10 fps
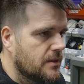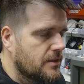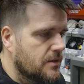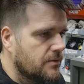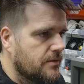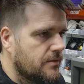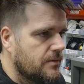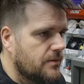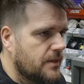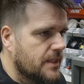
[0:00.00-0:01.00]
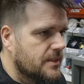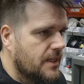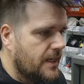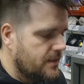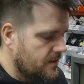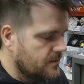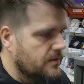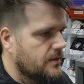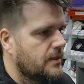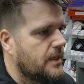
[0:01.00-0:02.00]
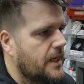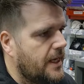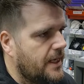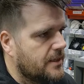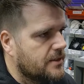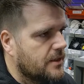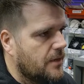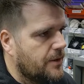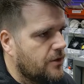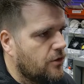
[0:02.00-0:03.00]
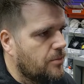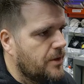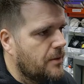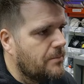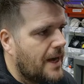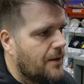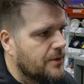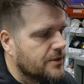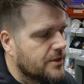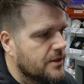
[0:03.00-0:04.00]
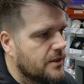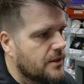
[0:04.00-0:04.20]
So this side is going up and powers,